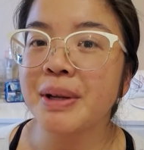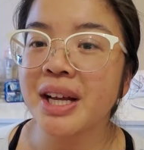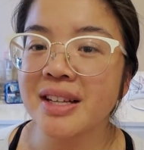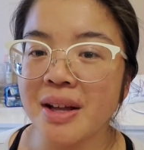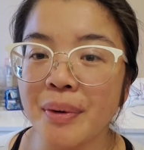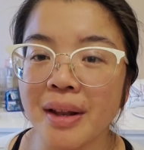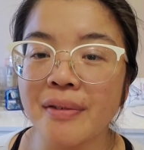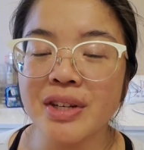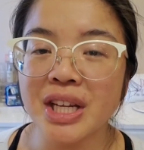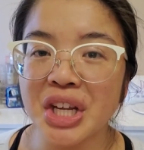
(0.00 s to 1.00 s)
because I would
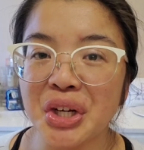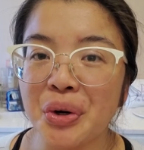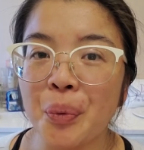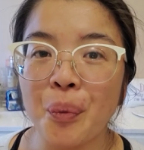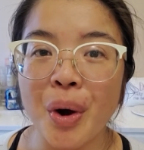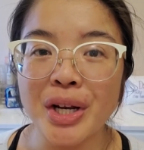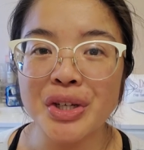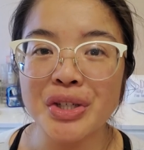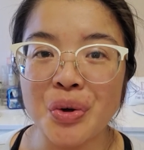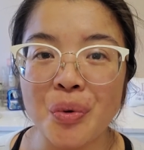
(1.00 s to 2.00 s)
love to hear
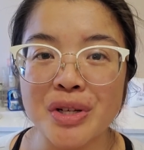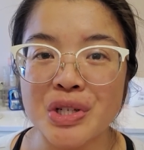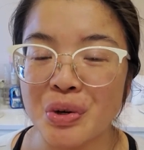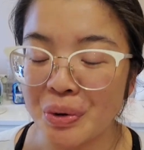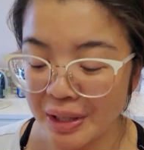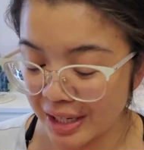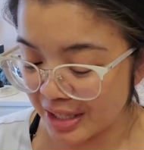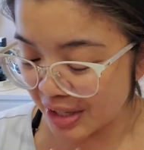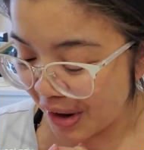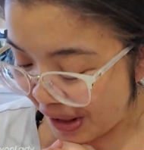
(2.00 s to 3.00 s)
what your story
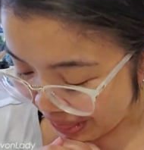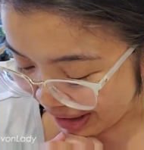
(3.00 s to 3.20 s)
is on